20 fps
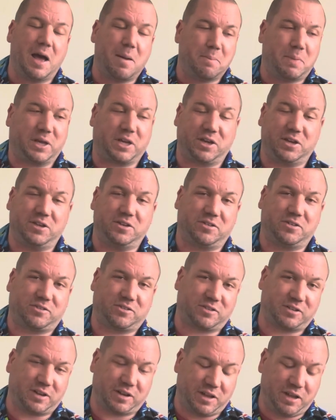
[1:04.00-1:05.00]

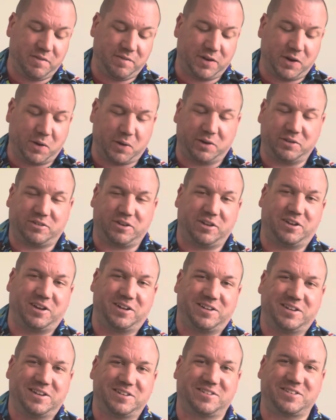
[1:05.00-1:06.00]
Because even though I
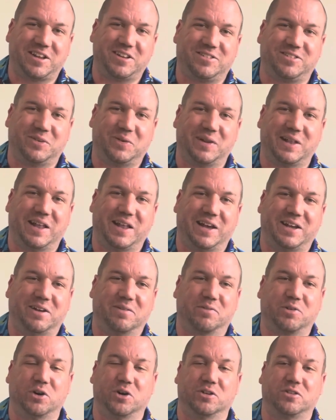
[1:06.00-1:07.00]
said to Elaine, of
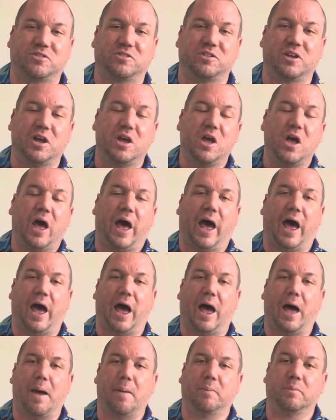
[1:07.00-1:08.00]
course,
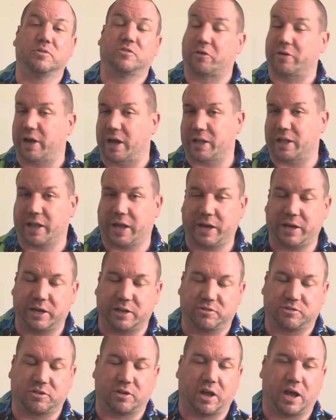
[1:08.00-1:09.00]
Elaine
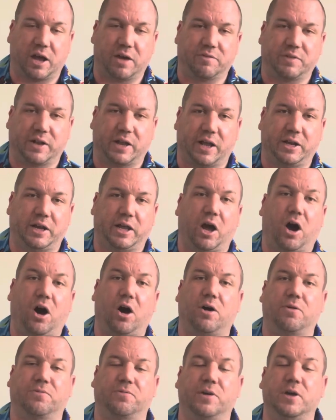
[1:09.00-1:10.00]
is the lady
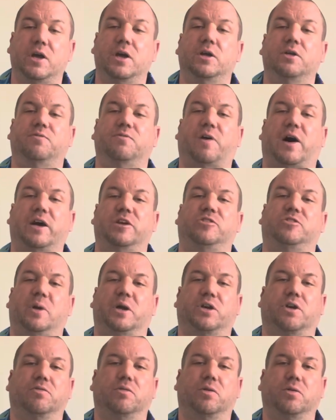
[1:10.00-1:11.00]
of Wray's
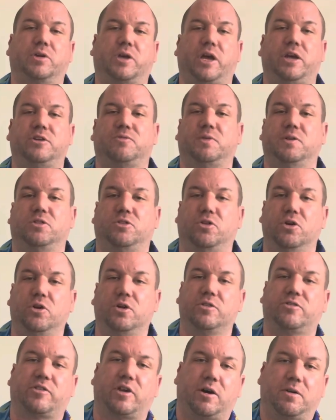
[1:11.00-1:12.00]
Jamaican Rum Cakes, the
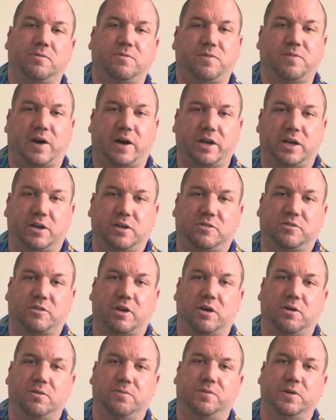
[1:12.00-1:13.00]
daughter of Wray
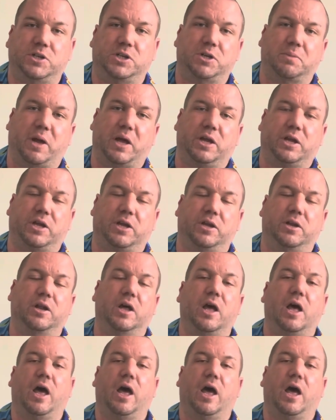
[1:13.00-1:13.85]
herself, a Jamaican,